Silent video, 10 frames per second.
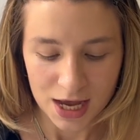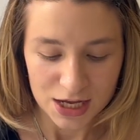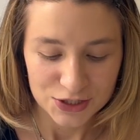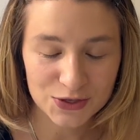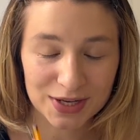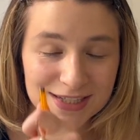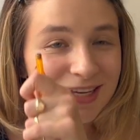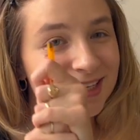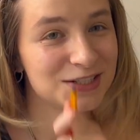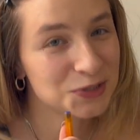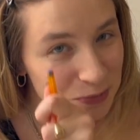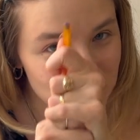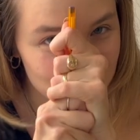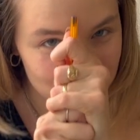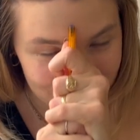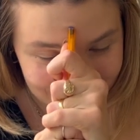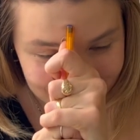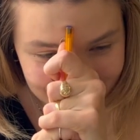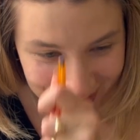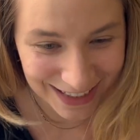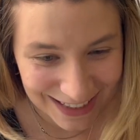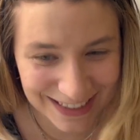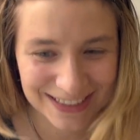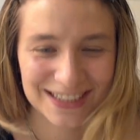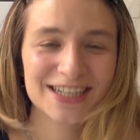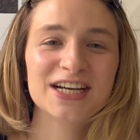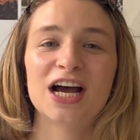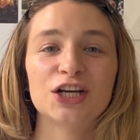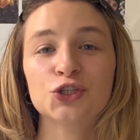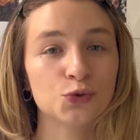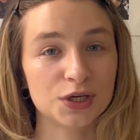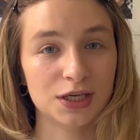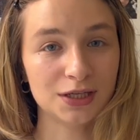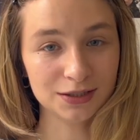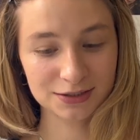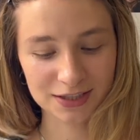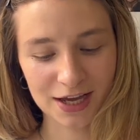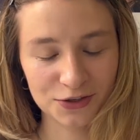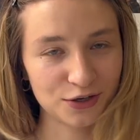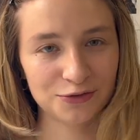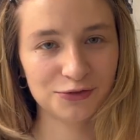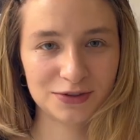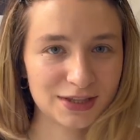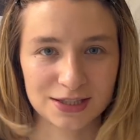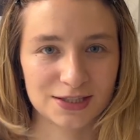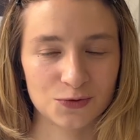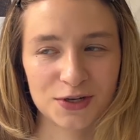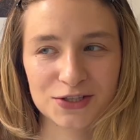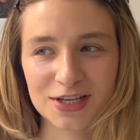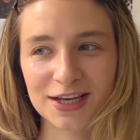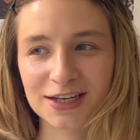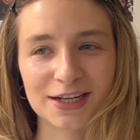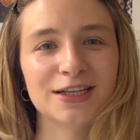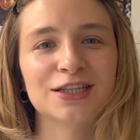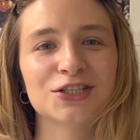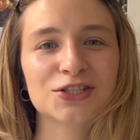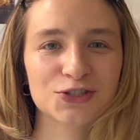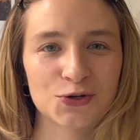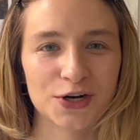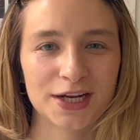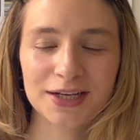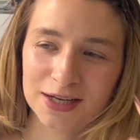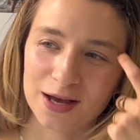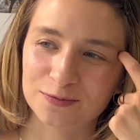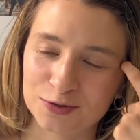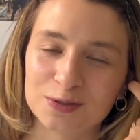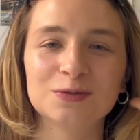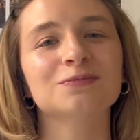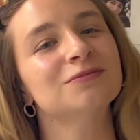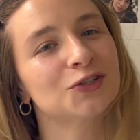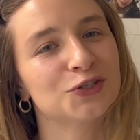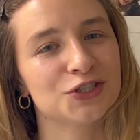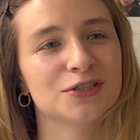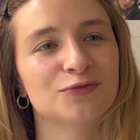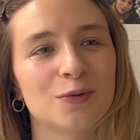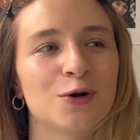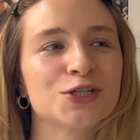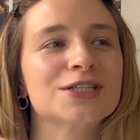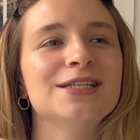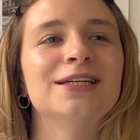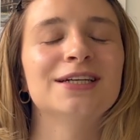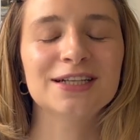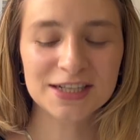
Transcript: So I decided to purchase a JUKI. I don't know if that's the way you say it in English, sorry. I'm originally from Argentina.